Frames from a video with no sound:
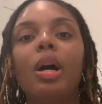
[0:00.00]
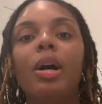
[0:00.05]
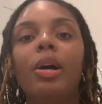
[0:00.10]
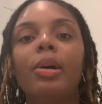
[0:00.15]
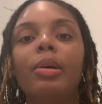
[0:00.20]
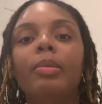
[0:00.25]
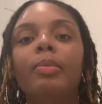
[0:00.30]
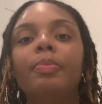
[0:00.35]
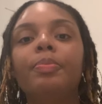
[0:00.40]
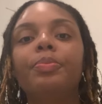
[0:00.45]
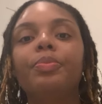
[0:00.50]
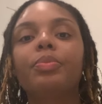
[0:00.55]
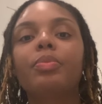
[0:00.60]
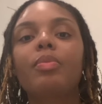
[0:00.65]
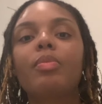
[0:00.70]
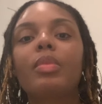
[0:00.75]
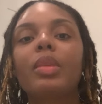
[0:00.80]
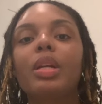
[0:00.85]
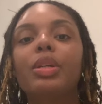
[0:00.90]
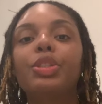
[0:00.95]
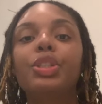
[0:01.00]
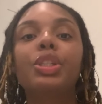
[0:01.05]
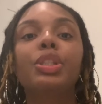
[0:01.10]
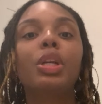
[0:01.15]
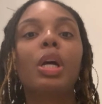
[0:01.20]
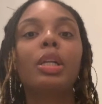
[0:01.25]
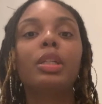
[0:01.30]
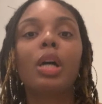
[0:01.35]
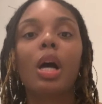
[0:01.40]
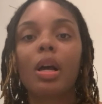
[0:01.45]
um, she
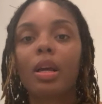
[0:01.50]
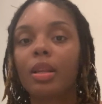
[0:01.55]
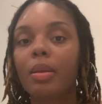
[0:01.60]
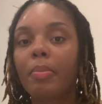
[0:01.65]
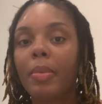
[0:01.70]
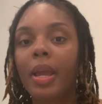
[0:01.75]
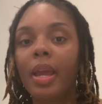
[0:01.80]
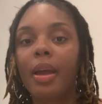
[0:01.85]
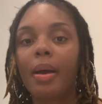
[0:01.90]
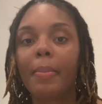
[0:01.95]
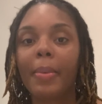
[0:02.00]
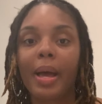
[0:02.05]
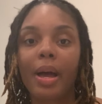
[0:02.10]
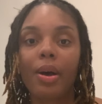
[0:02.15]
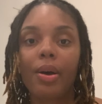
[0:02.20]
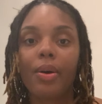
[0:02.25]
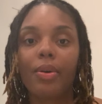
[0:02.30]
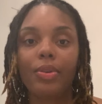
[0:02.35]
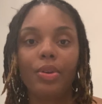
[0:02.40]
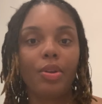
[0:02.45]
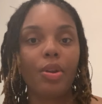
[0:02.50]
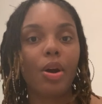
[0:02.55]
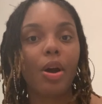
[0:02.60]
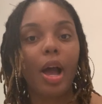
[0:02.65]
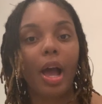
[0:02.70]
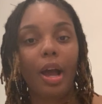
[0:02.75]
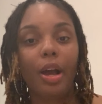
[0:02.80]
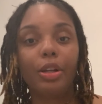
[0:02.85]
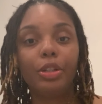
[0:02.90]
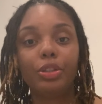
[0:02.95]
started talking to me about you know
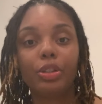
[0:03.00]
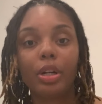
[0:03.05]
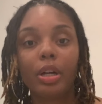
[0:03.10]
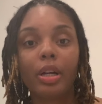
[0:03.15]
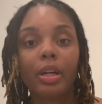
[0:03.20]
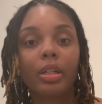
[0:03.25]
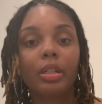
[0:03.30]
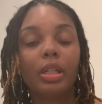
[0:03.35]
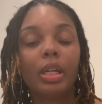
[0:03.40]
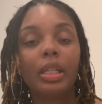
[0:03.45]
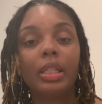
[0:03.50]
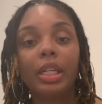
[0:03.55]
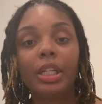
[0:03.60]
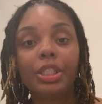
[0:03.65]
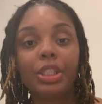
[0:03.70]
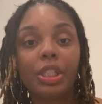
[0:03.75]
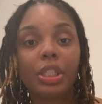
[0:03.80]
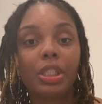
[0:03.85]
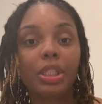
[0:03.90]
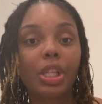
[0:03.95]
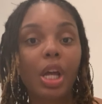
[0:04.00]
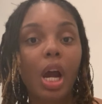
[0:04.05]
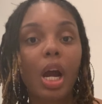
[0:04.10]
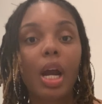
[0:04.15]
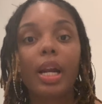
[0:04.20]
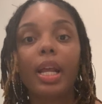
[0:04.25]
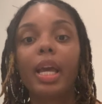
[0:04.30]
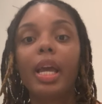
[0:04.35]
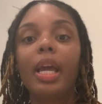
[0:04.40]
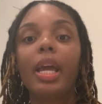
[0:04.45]
how her drug addiction
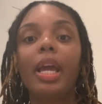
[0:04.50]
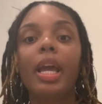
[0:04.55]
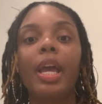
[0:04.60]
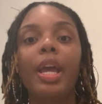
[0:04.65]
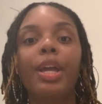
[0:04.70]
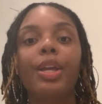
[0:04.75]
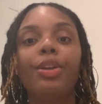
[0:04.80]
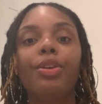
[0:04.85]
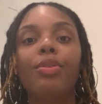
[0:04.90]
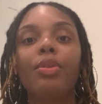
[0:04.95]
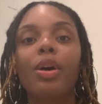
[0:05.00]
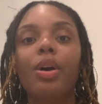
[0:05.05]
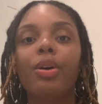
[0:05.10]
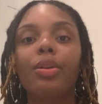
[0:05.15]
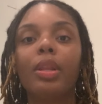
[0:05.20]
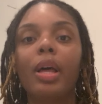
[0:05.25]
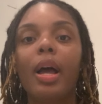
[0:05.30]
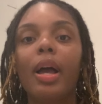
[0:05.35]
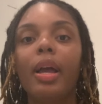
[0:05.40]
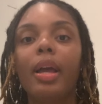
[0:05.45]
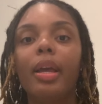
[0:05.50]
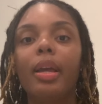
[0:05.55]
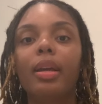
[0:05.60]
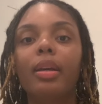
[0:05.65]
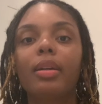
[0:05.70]
started and you know like